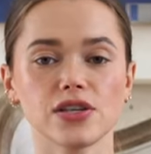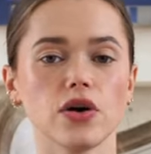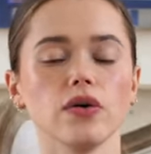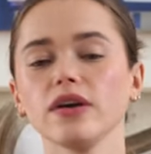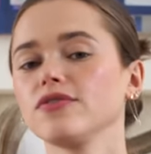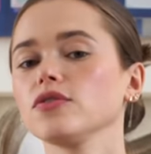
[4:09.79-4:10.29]

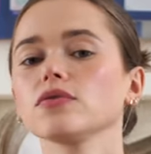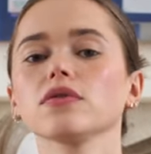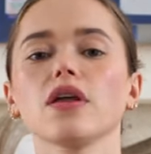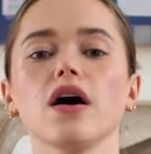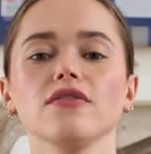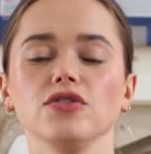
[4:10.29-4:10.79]
So if you
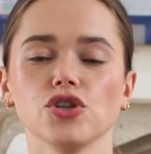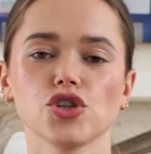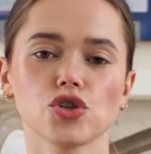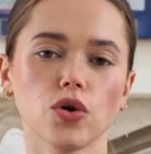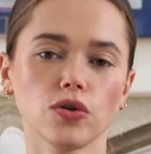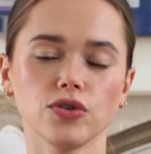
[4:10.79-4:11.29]
love your
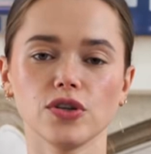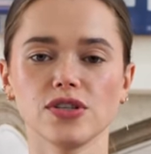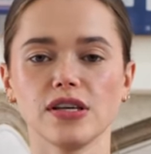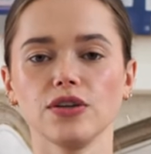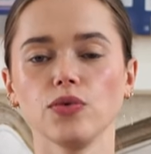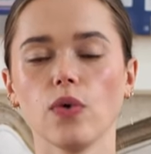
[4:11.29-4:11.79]

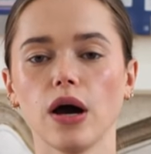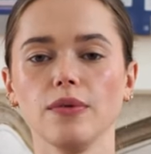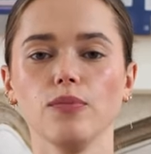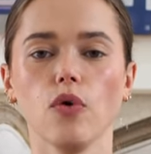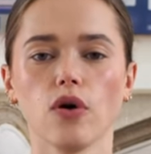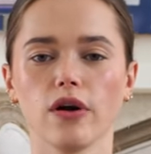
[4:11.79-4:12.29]
shoulders and you
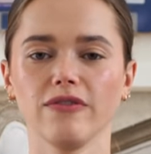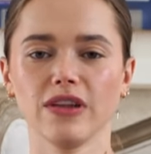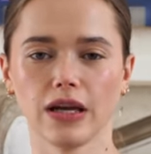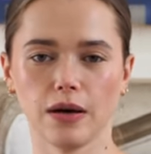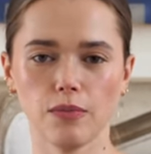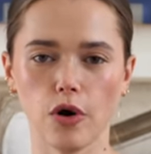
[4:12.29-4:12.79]
want more of
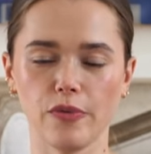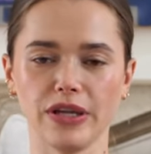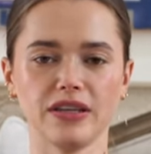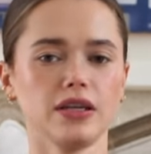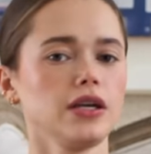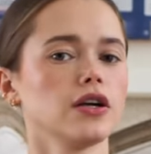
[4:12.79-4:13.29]
like a moment
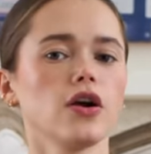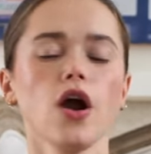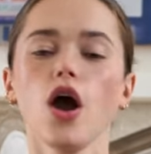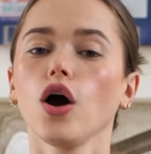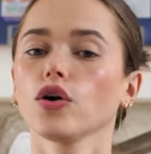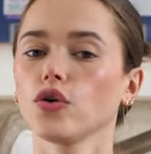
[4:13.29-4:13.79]
here,
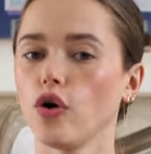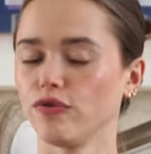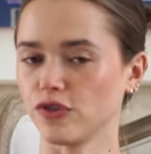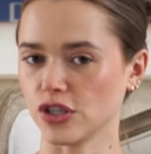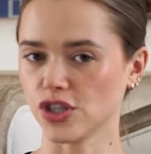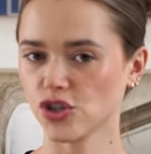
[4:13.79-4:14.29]
go
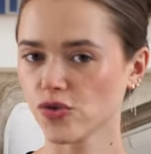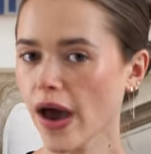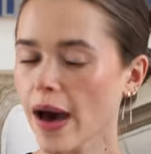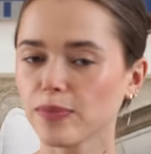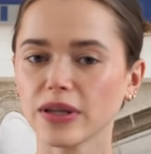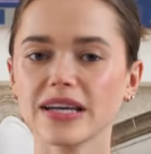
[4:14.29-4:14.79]
for a
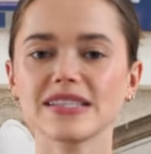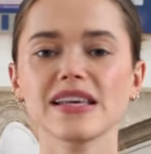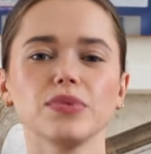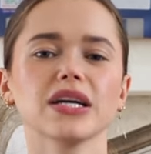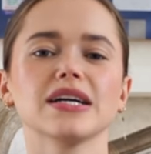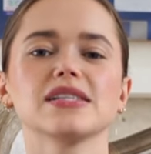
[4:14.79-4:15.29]
strapless,
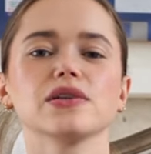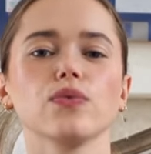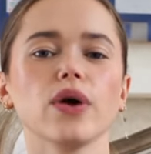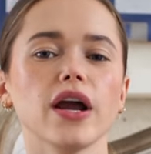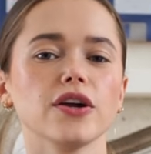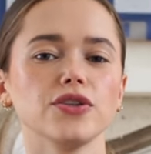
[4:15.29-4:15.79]
because
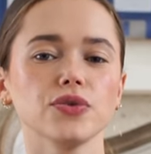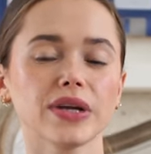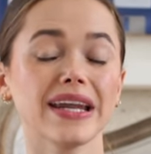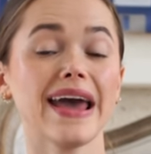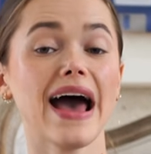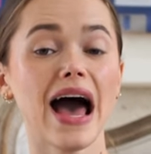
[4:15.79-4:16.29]
where you
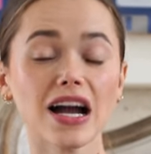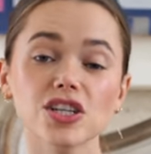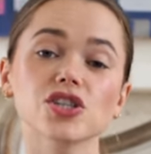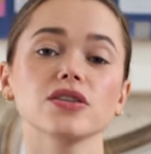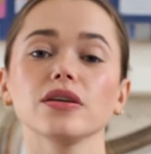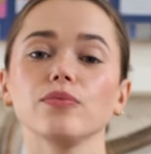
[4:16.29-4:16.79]
can
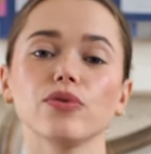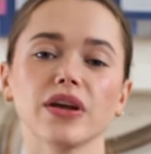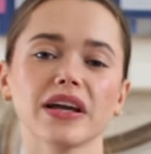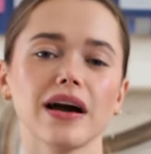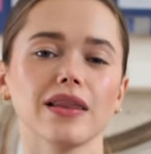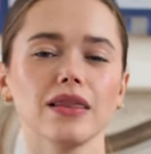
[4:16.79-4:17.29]
actually
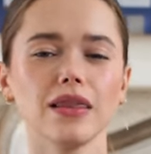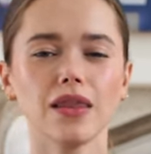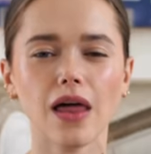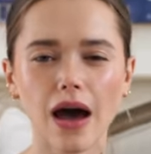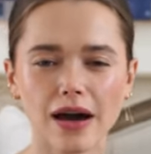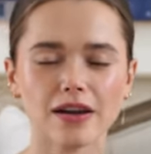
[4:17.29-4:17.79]
bring a
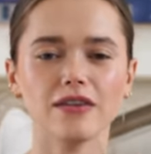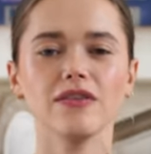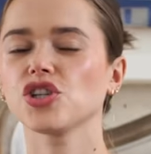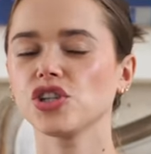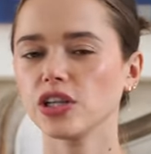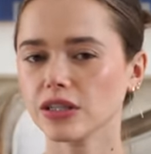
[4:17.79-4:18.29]
lot
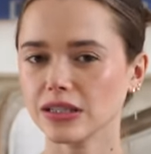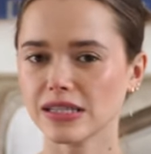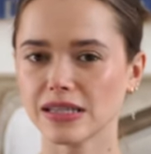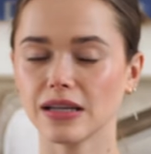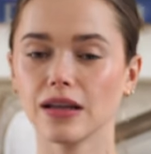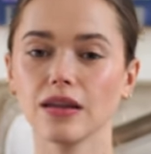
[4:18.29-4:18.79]
of
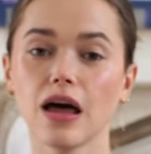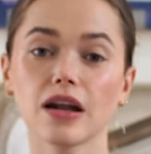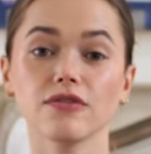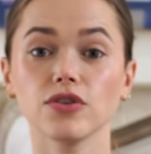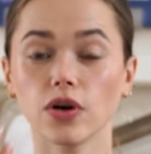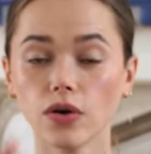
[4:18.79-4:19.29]
chicness and a
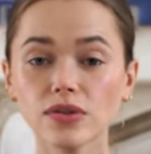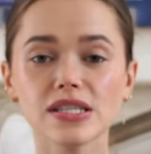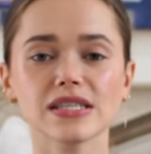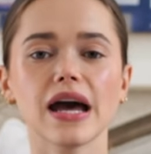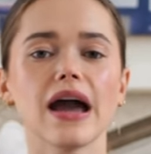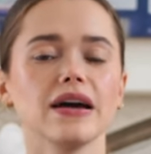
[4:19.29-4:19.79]
lot of your own
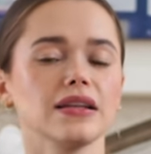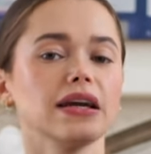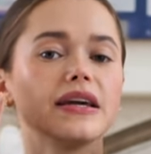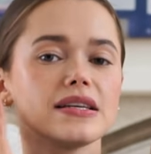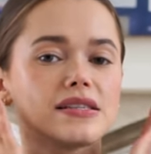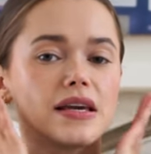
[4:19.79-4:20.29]
style
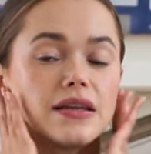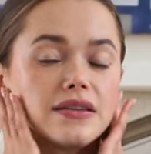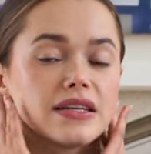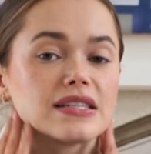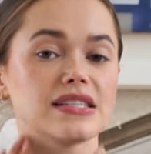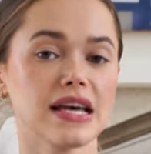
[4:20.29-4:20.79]
is in
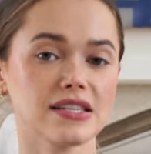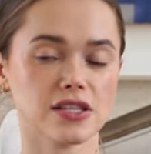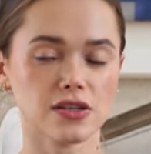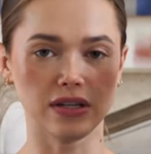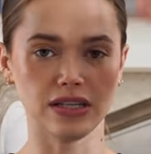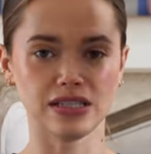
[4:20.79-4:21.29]
the
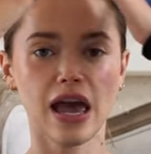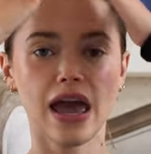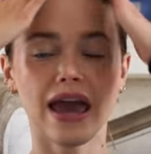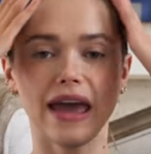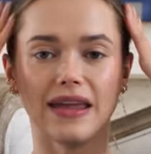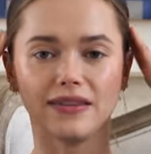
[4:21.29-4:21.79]
accessories
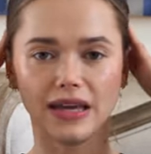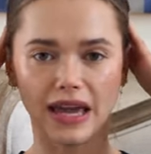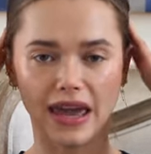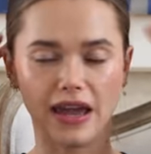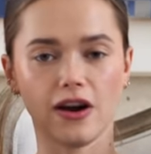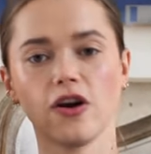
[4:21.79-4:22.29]
and the
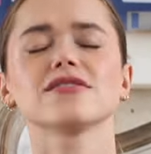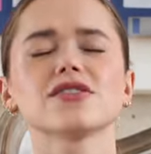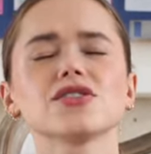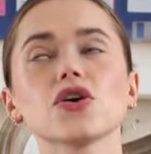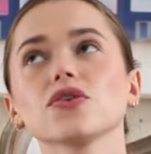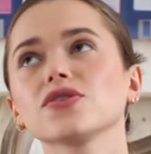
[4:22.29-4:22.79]
hair.
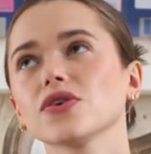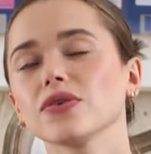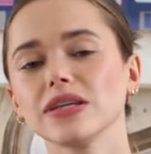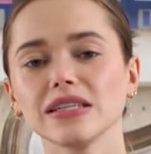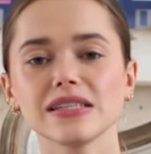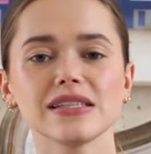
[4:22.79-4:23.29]
So, so
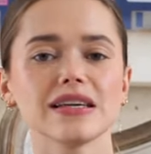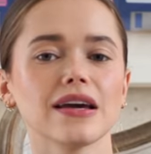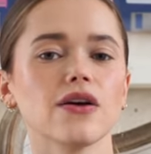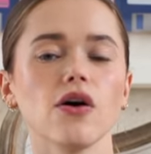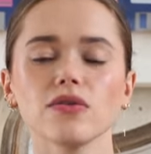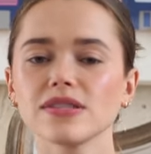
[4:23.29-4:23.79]
easy,
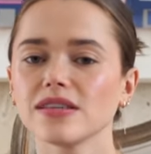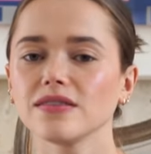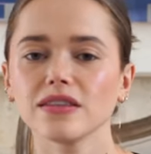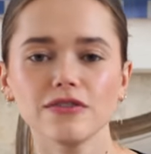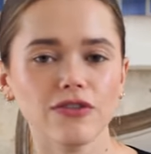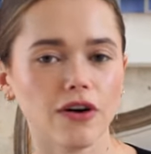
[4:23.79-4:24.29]
and always a
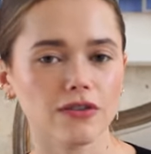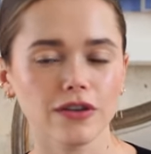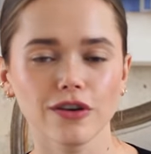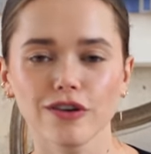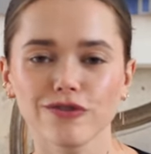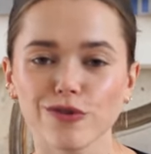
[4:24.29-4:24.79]
default
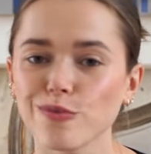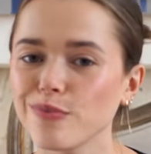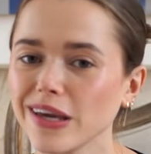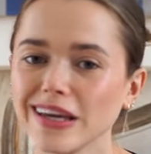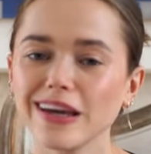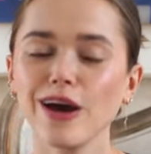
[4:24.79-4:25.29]
look for
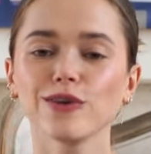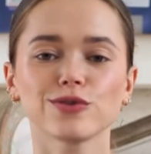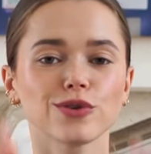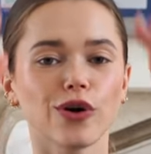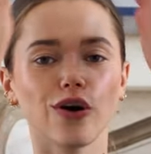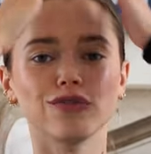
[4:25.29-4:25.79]
me
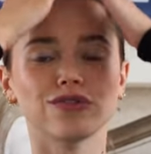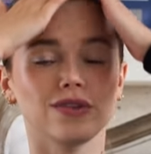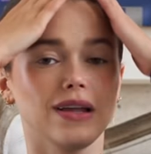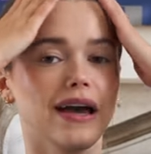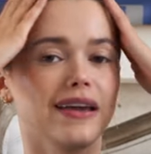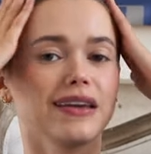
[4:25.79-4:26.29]
to go for
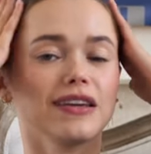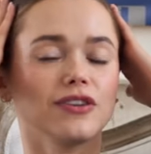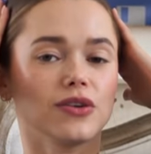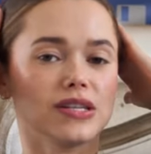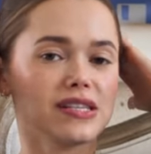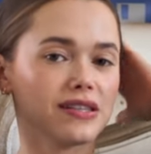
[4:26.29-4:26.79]
like
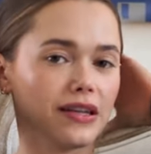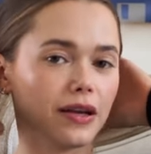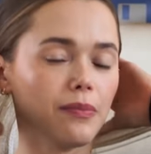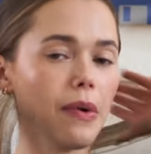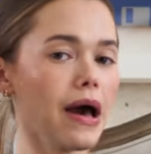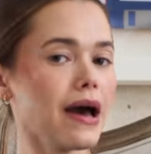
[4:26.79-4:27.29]
either a
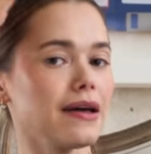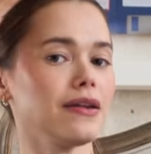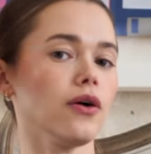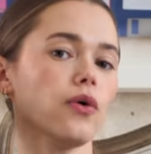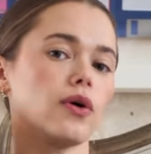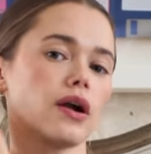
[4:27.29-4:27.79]
slick
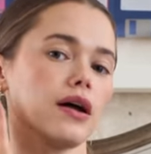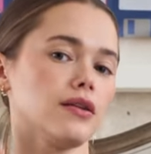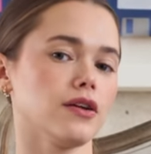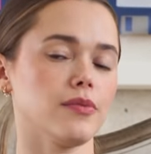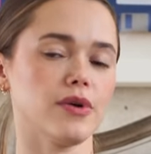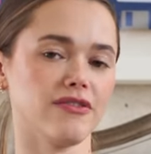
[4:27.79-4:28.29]
bun or a
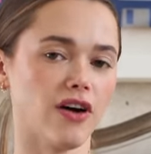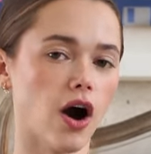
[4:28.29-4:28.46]
little bit of a